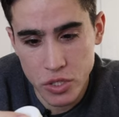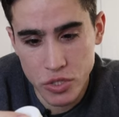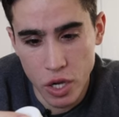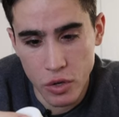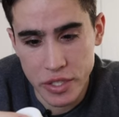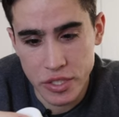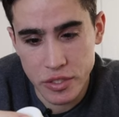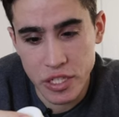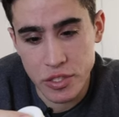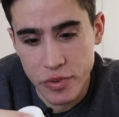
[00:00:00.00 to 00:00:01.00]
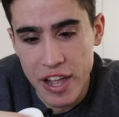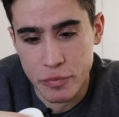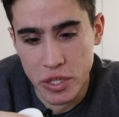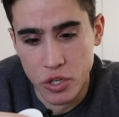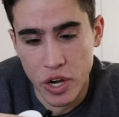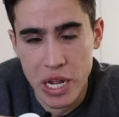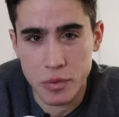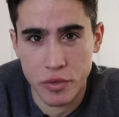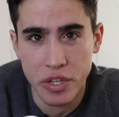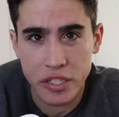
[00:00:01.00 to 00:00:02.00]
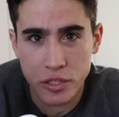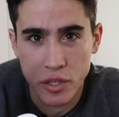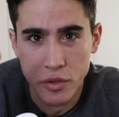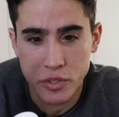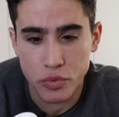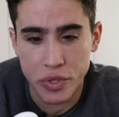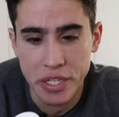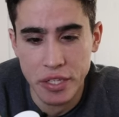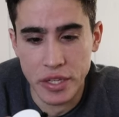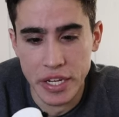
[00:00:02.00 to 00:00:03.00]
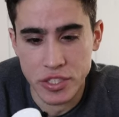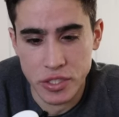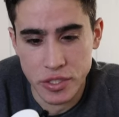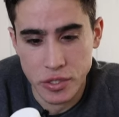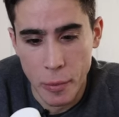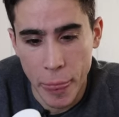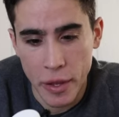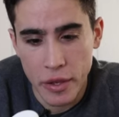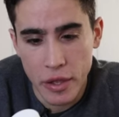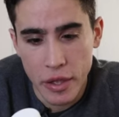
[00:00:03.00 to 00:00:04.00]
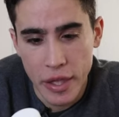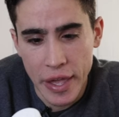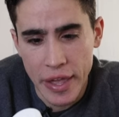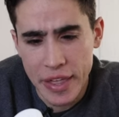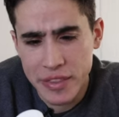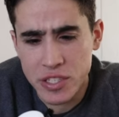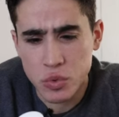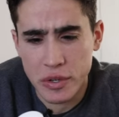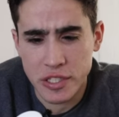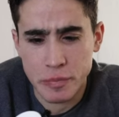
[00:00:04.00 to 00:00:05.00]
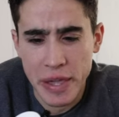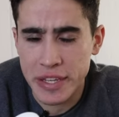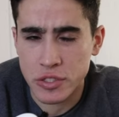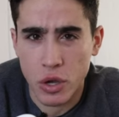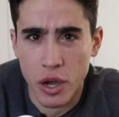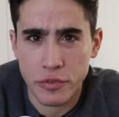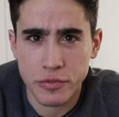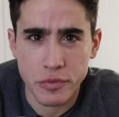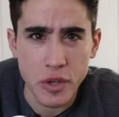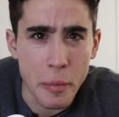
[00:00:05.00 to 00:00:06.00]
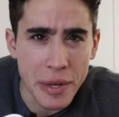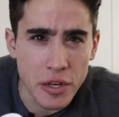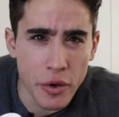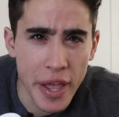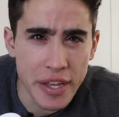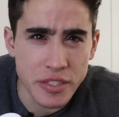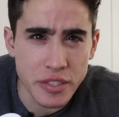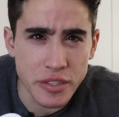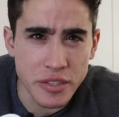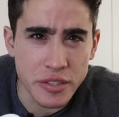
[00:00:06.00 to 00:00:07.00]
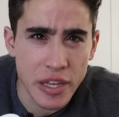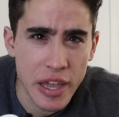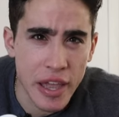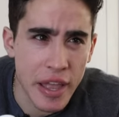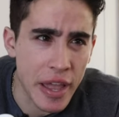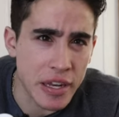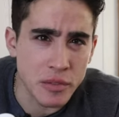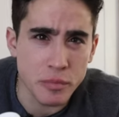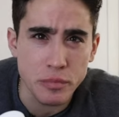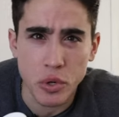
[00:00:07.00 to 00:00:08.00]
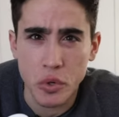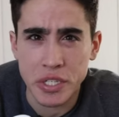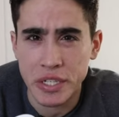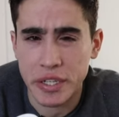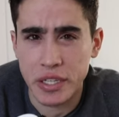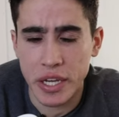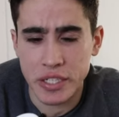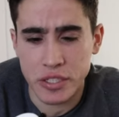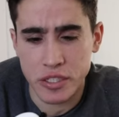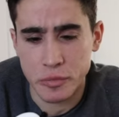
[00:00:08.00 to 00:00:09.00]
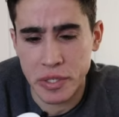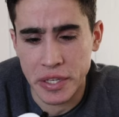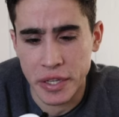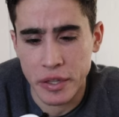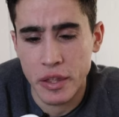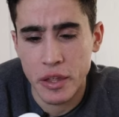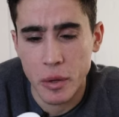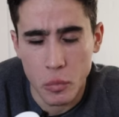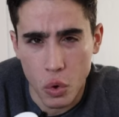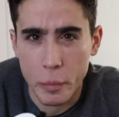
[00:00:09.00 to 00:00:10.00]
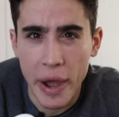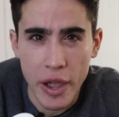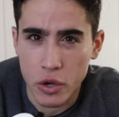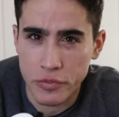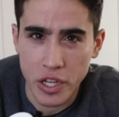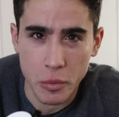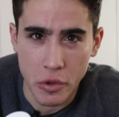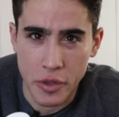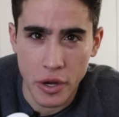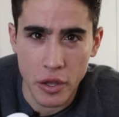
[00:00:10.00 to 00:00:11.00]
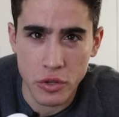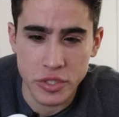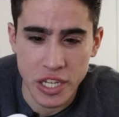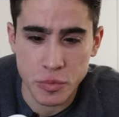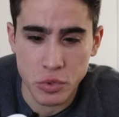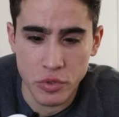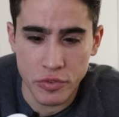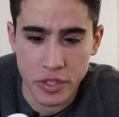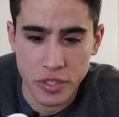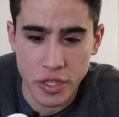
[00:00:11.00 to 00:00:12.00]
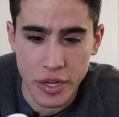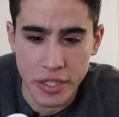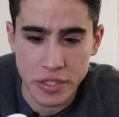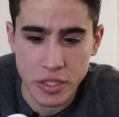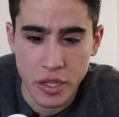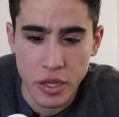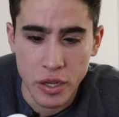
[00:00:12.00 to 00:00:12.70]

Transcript: So it's, it's five milligrams of each of those three chelations. And this one is based off amino acids and protein chelations being more bioavailable than others as proven in studies.